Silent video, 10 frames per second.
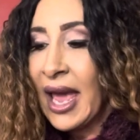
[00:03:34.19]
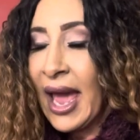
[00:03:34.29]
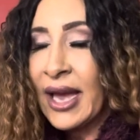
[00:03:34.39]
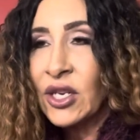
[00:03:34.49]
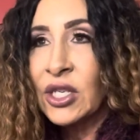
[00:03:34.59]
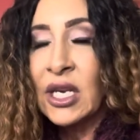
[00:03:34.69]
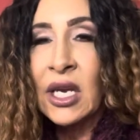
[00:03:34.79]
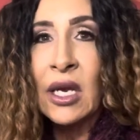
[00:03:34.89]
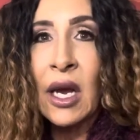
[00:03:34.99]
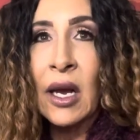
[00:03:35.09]
And
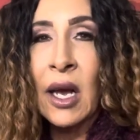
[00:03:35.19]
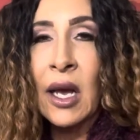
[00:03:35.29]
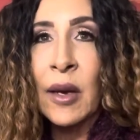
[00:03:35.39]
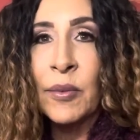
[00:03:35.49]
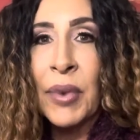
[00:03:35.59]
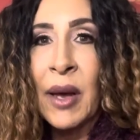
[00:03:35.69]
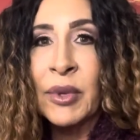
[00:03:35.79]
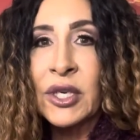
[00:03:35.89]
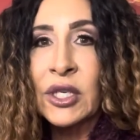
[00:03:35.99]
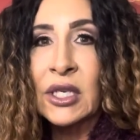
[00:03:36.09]
she
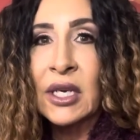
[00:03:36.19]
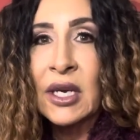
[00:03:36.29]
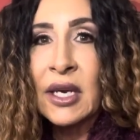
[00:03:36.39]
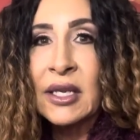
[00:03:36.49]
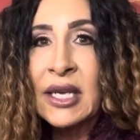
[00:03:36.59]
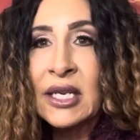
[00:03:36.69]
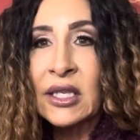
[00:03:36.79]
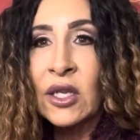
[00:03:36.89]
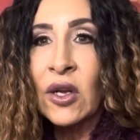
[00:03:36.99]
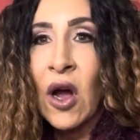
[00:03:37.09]
published these
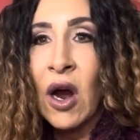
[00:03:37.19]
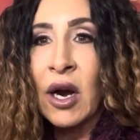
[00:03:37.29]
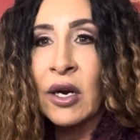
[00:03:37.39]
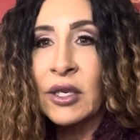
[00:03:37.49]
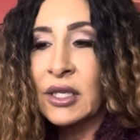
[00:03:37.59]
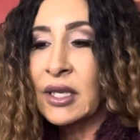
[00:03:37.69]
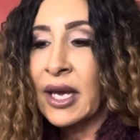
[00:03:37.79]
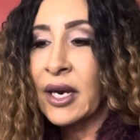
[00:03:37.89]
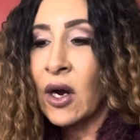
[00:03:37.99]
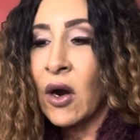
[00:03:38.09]
little cards
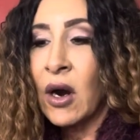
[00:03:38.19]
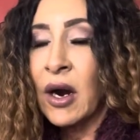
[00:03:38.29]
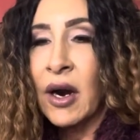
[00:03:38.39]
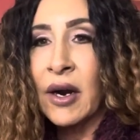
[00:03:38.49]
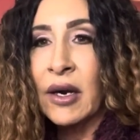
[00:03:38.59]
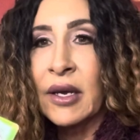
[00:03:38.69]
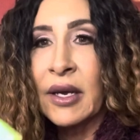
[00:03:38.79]
that are